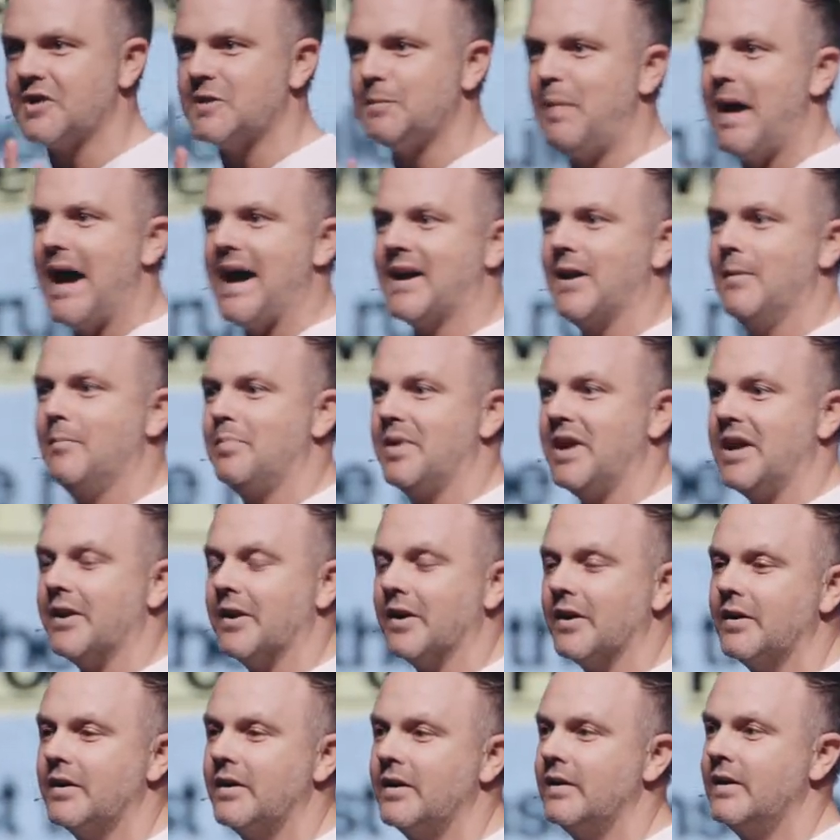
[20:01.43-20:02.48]
back at
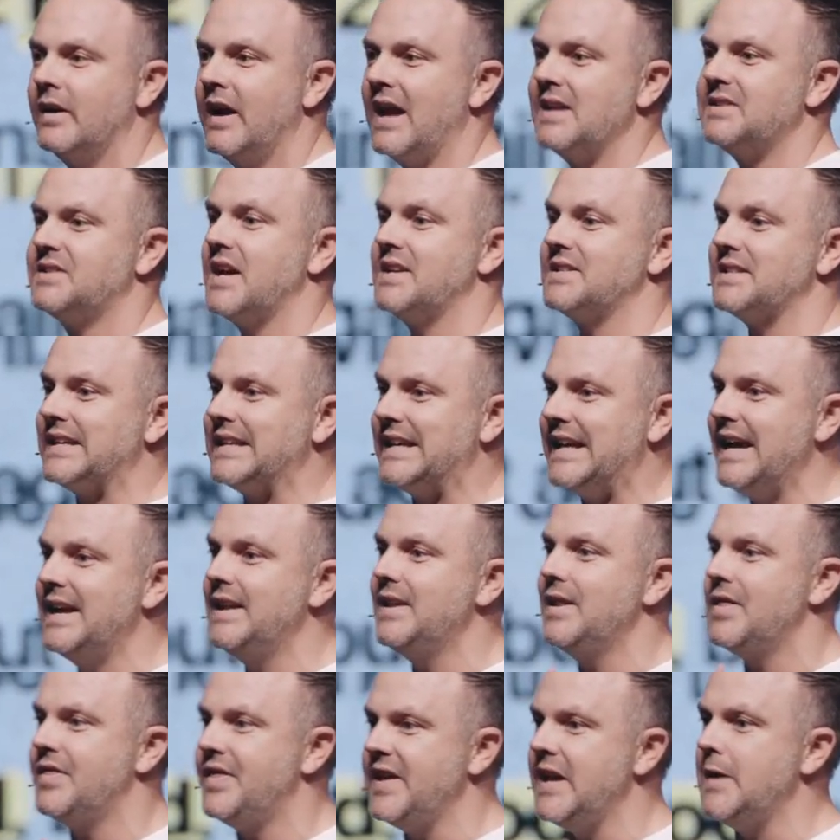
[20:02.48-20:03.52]
Peter and says,
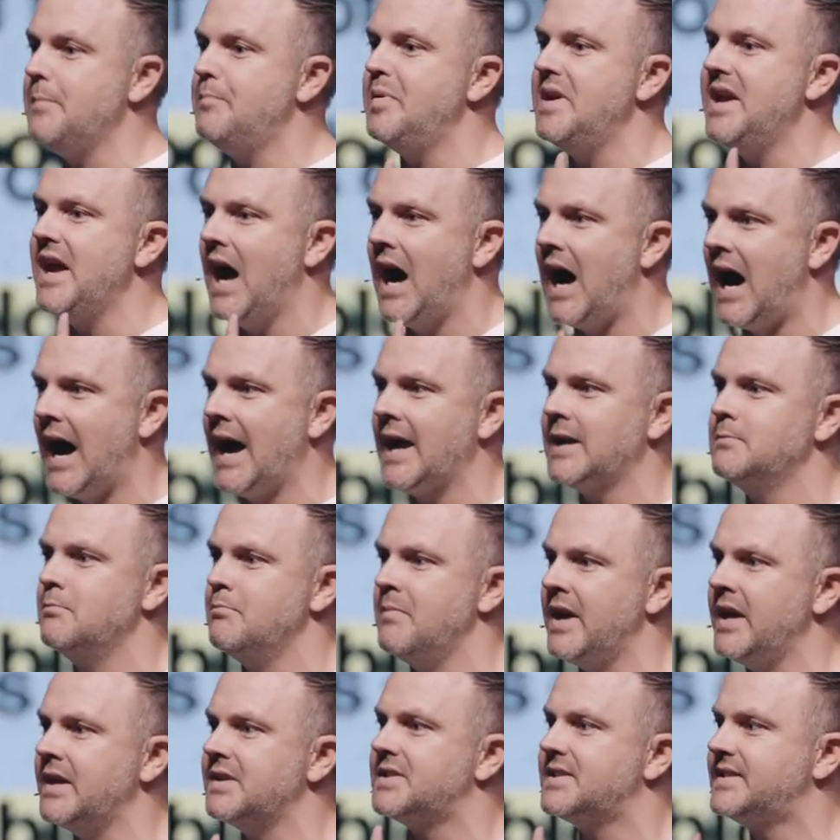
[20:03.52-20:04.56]
Get thee behind
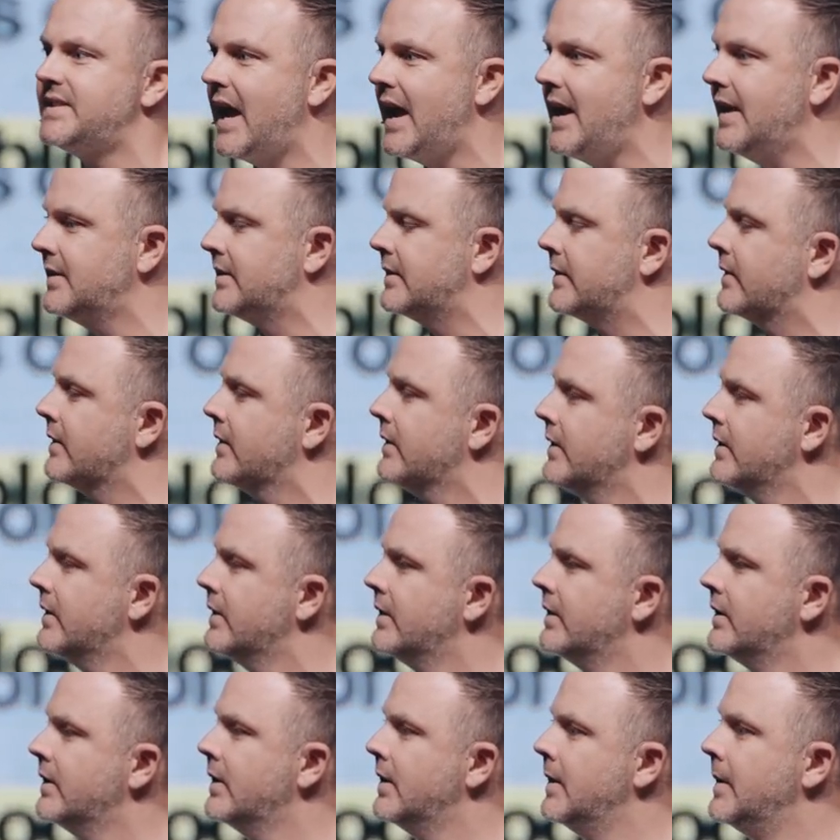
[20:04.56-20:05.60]
me, Satan.
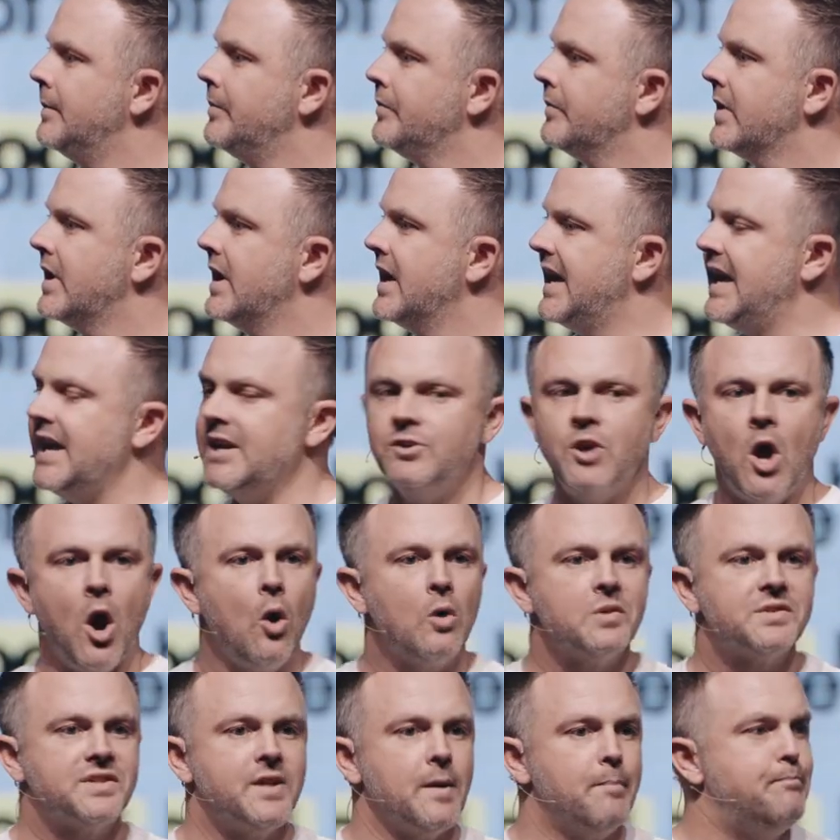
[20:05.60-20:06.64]
He
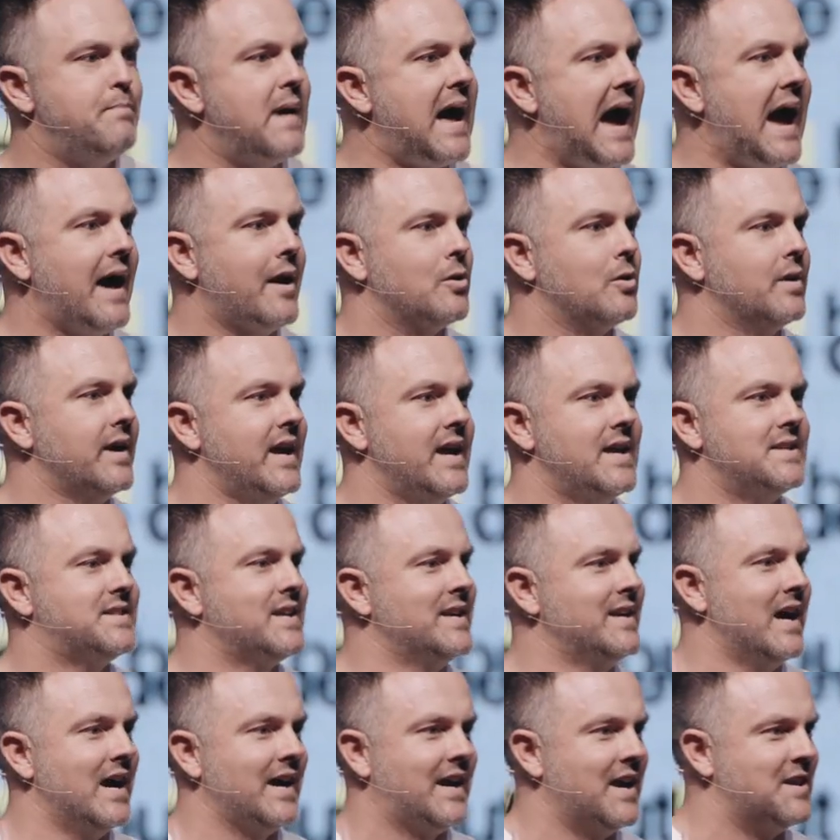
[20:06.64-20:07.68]
knows the battle
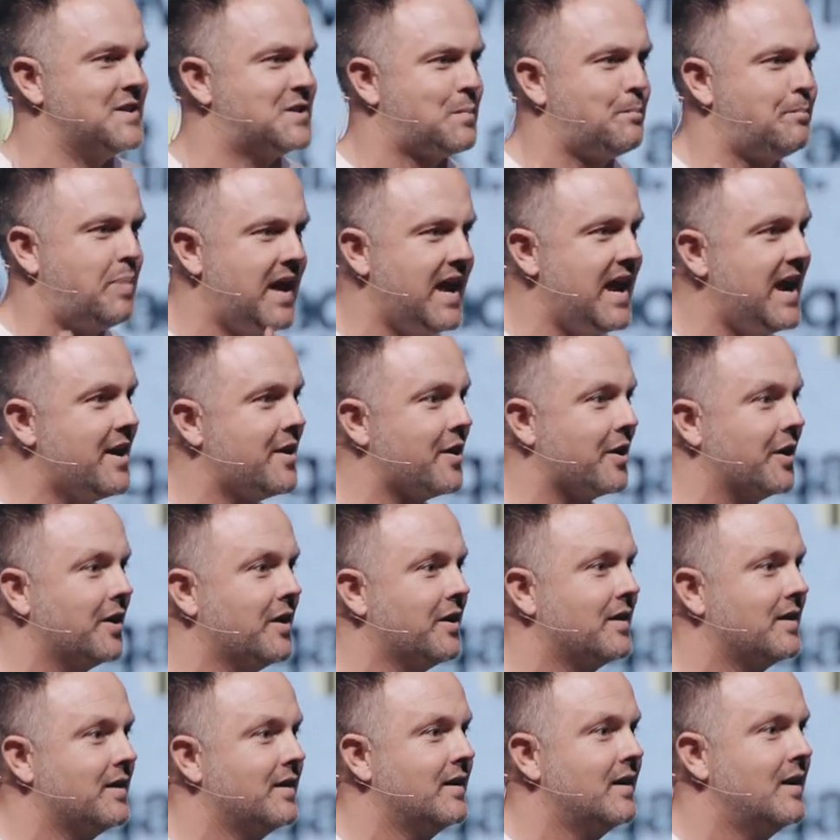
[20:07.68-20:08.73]
isn't against Peter
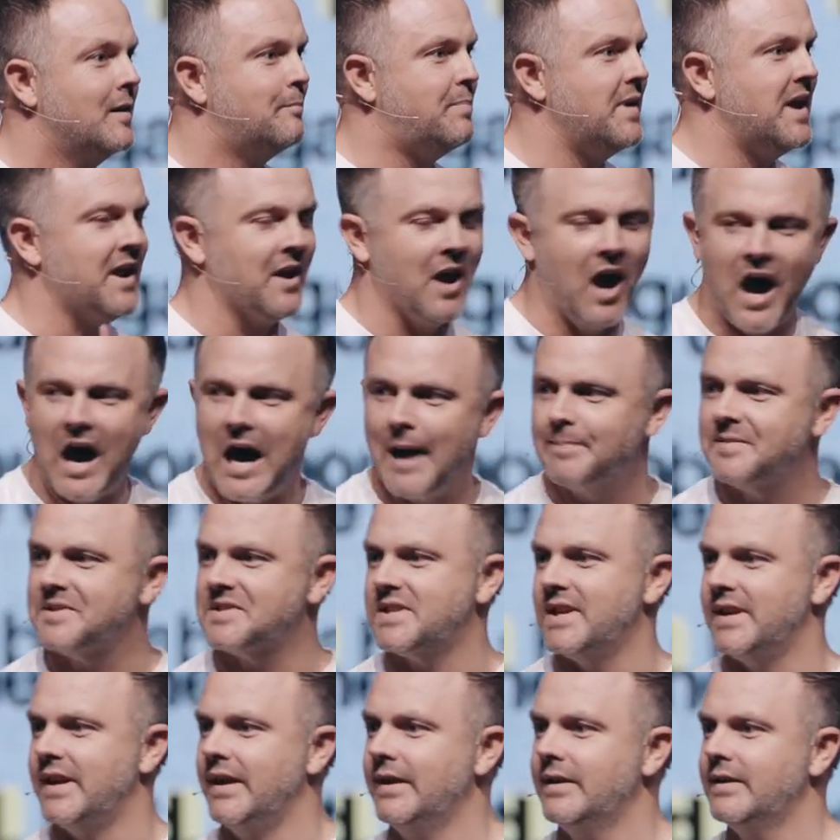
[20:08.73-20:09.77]
being
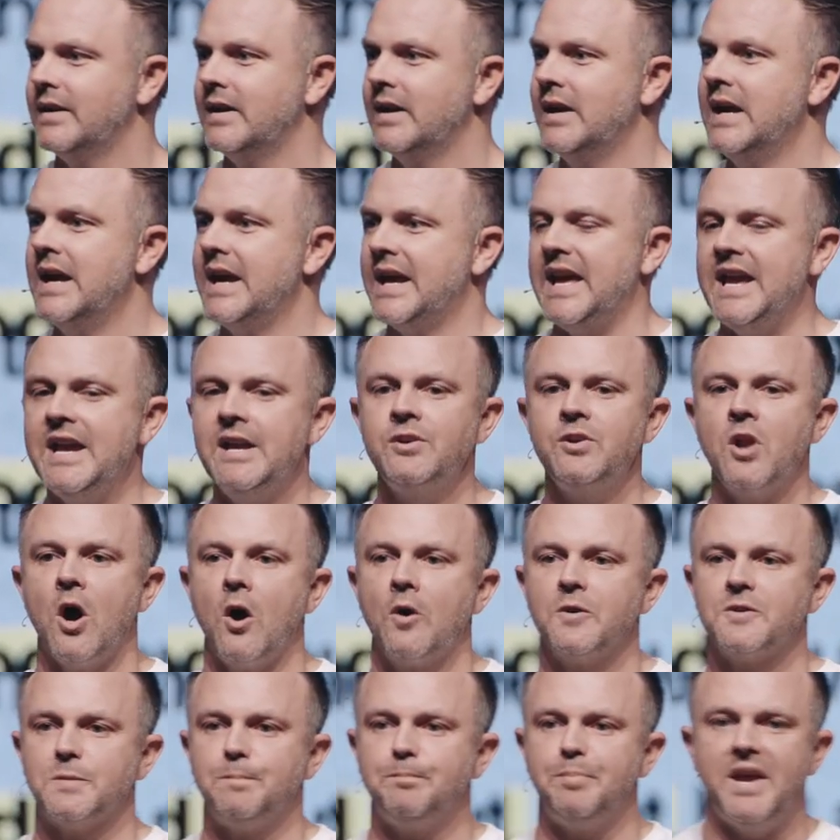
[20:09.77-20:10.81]
obstinate. He
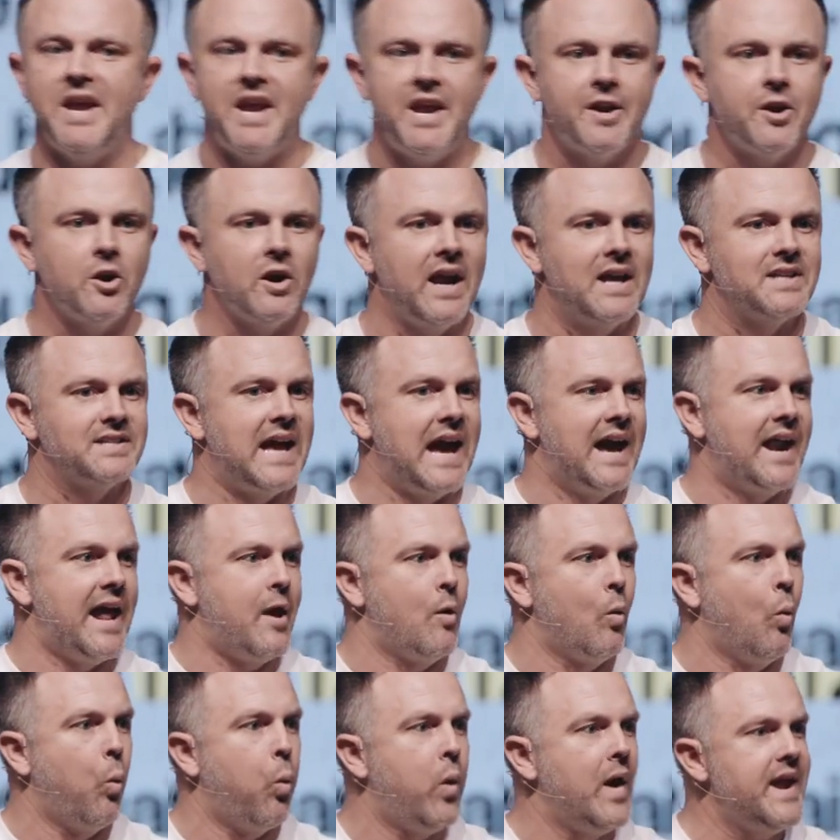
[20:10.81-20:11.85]
knows Peter has had a
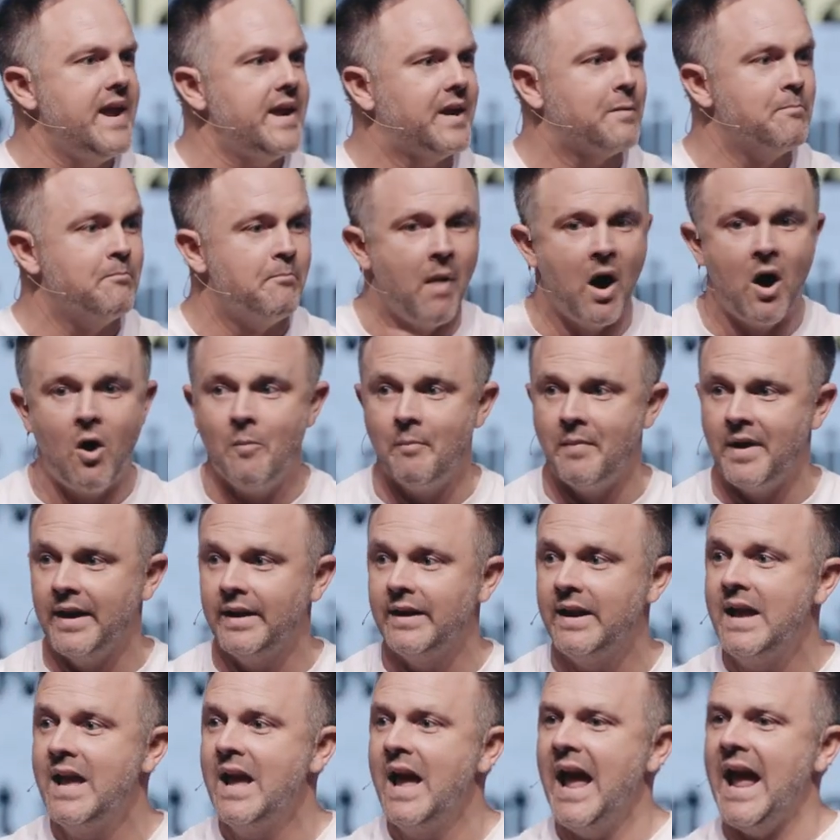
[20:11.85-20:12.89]
weak moment
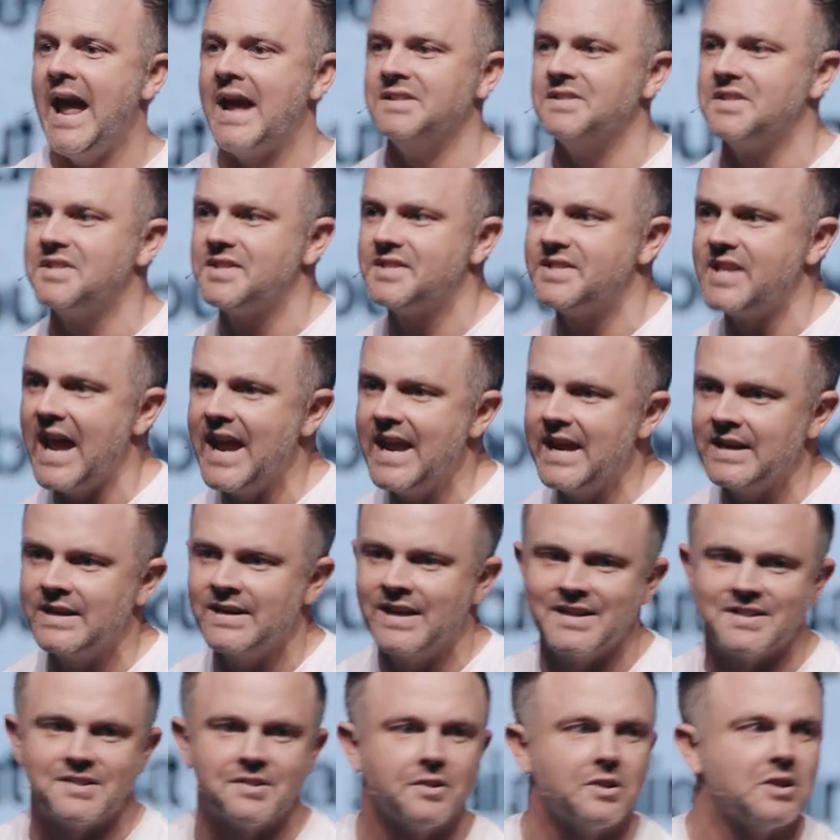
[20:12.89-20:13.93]
and Satan
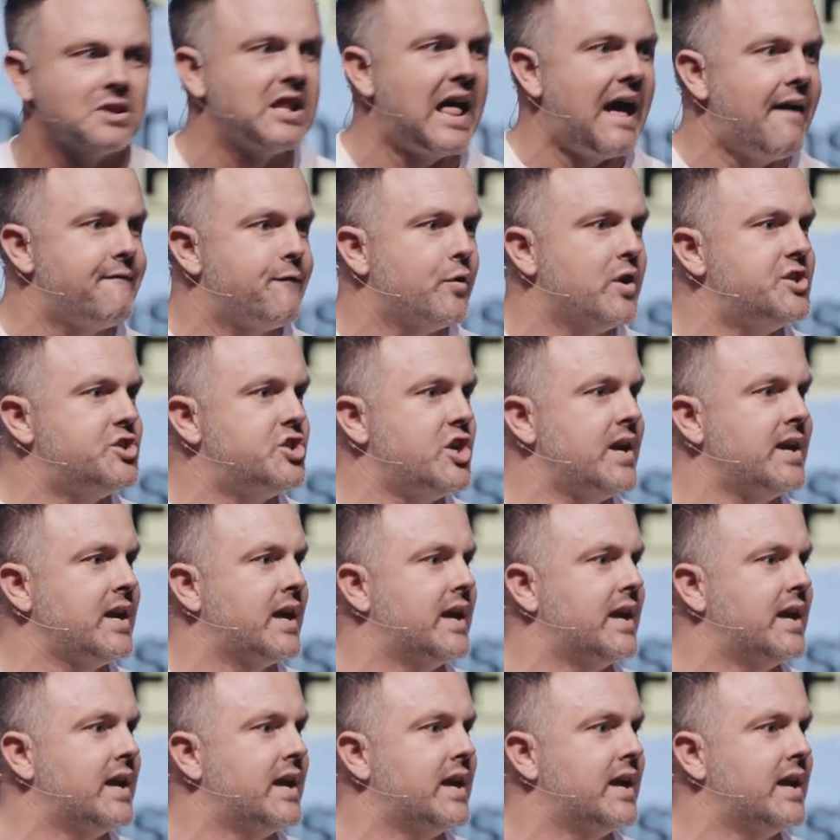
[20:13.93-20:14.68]
is leveraging